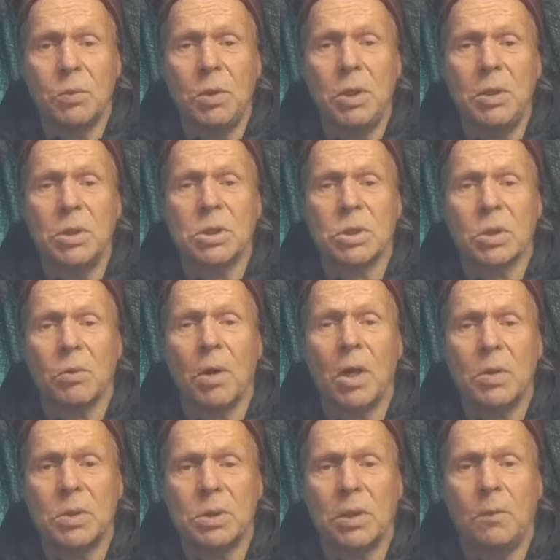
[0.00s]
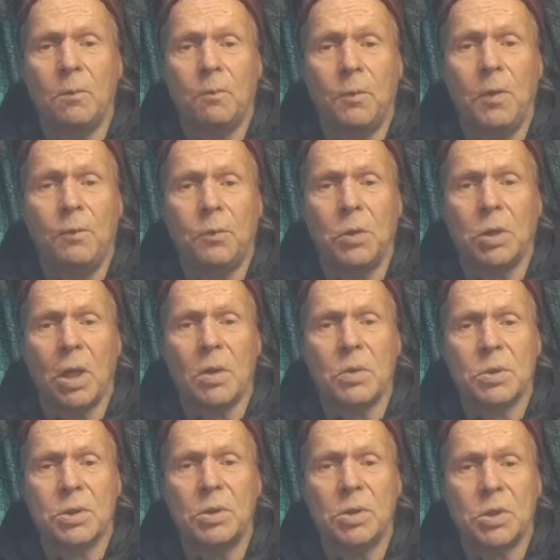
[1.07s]
Swedish crowns and
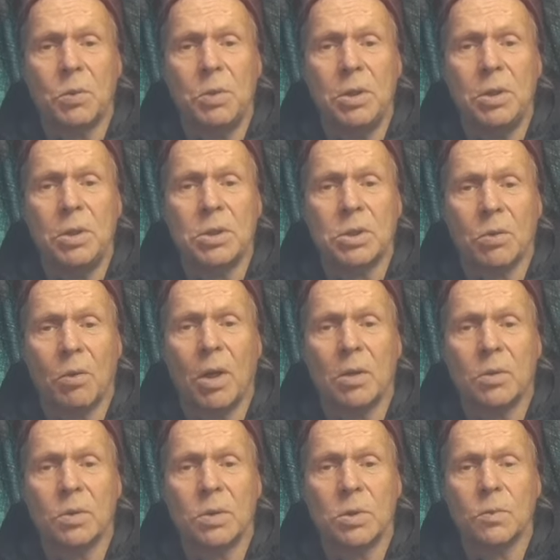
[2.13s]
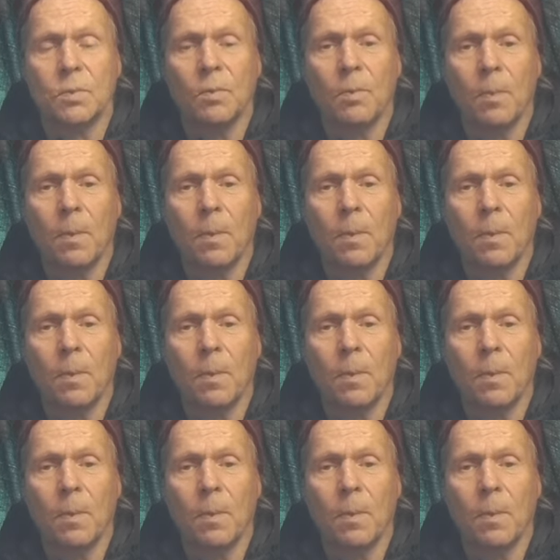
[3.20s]
50,000 Swedish crowns.